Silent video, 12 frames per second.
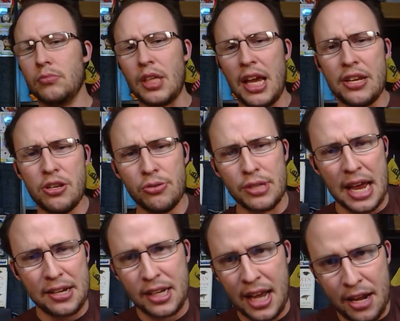and use
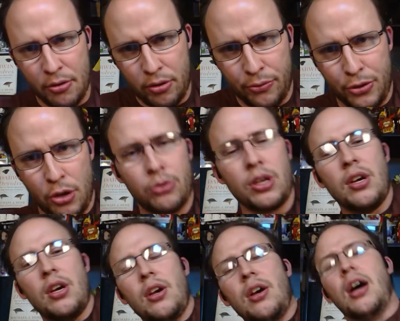that to kind of refute
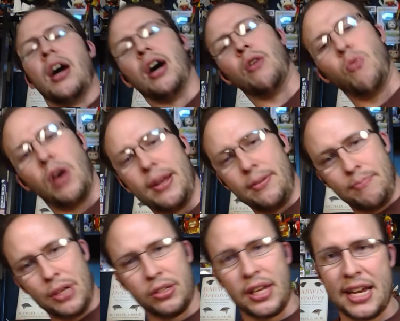what
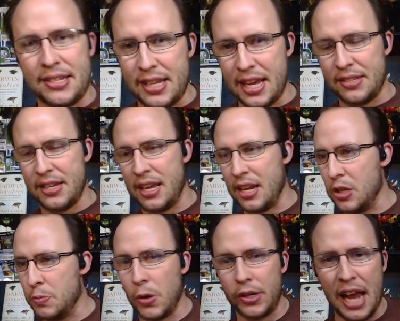Bill Nye says in his
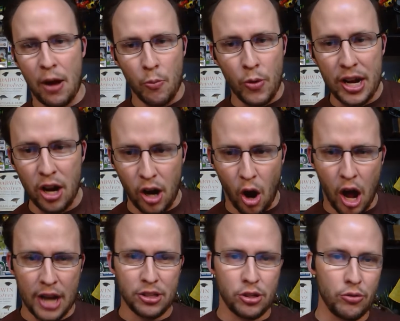book. Now, we are
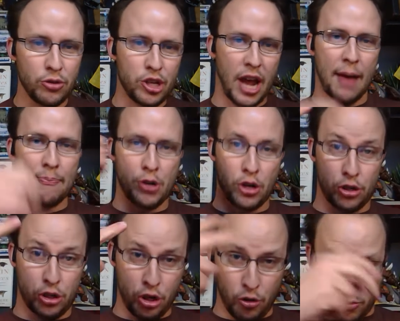on to Chapter
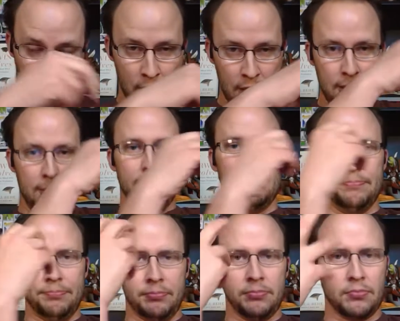2.
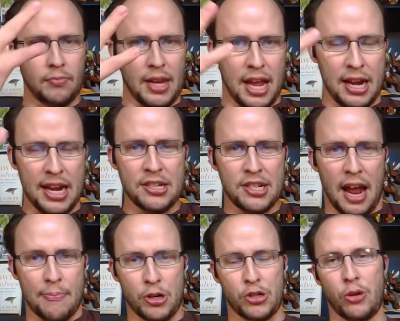And in
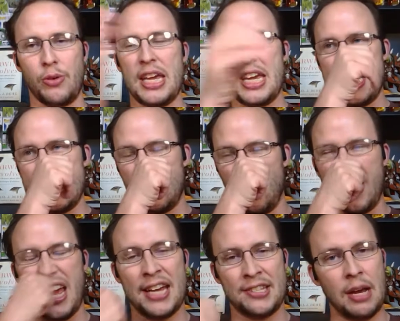Chapter 2, he is
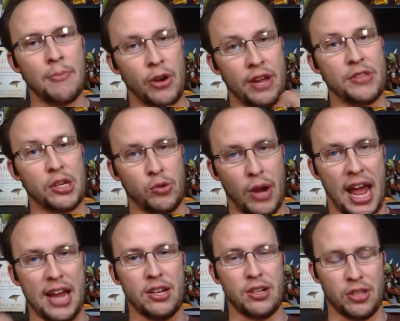doing a summary of the
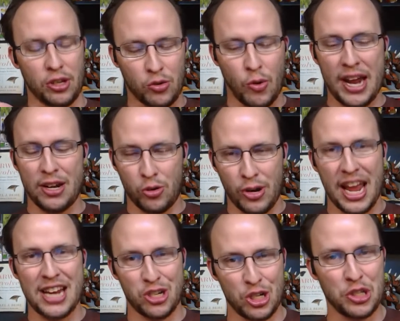great
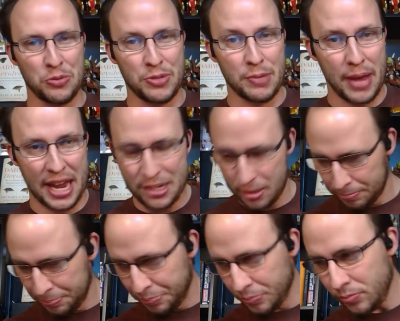creationism debate.
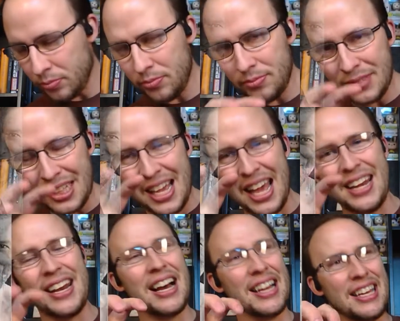
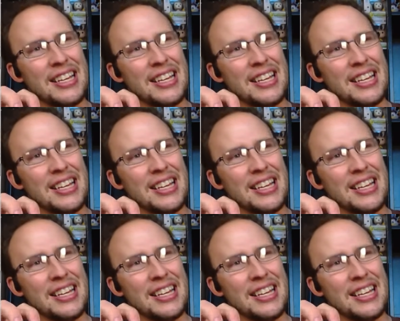And he